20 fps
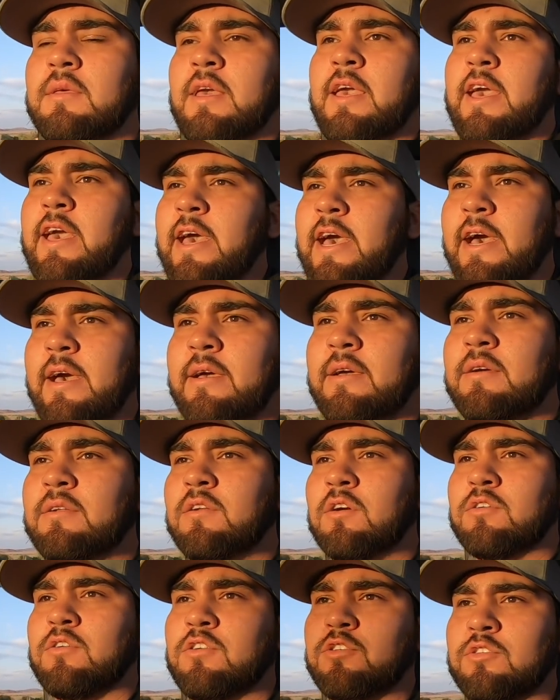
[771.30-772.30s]
Yeah,
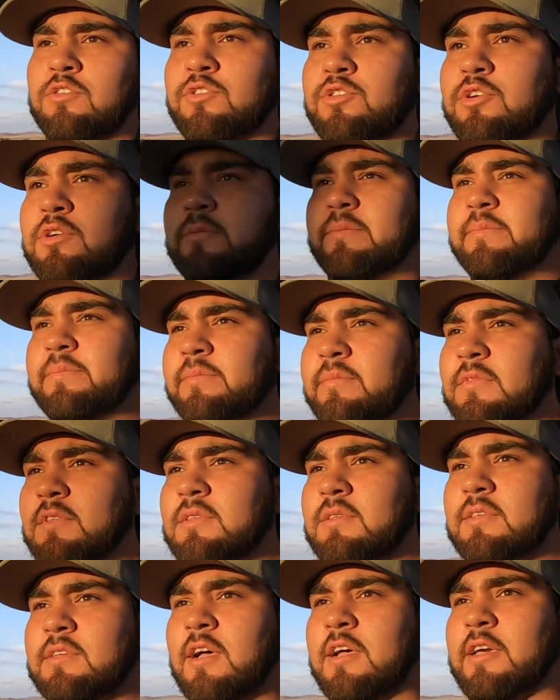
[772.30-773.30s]
no cruise control.
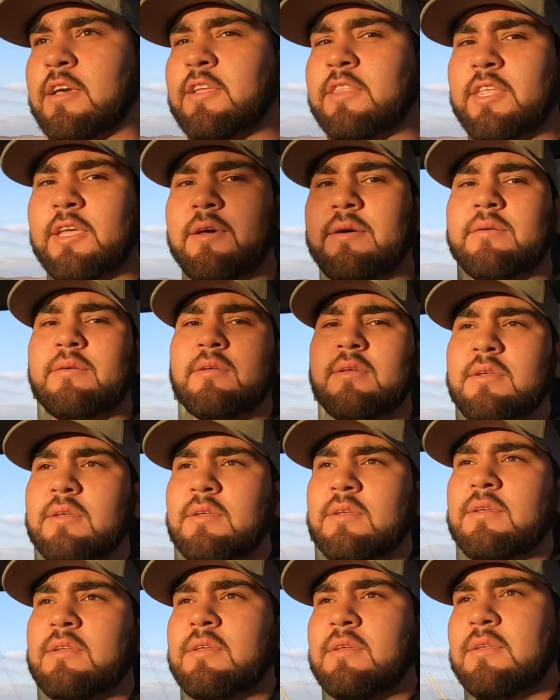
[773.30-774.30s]
It's all good though.
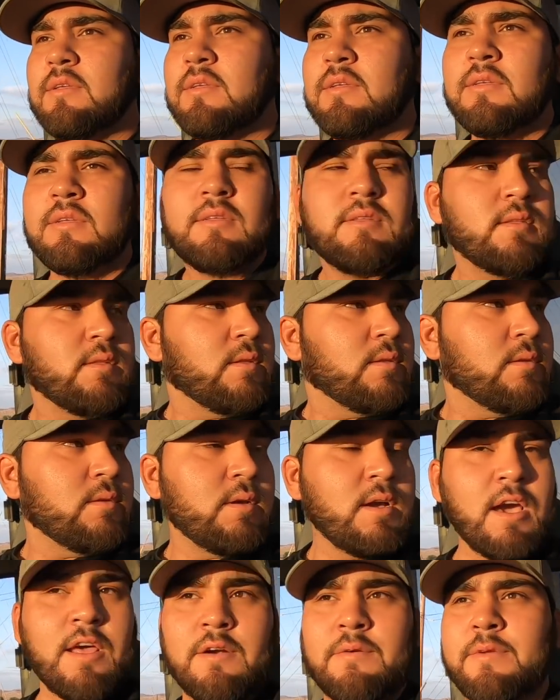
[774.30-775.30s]

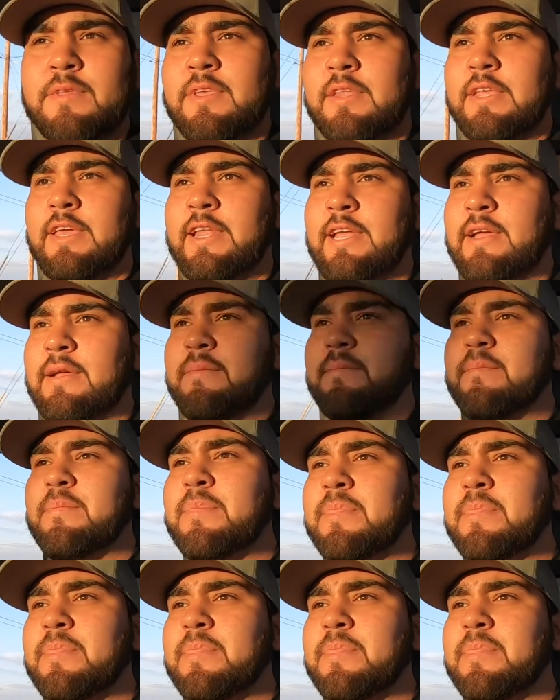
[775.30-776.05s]
I don't really need it.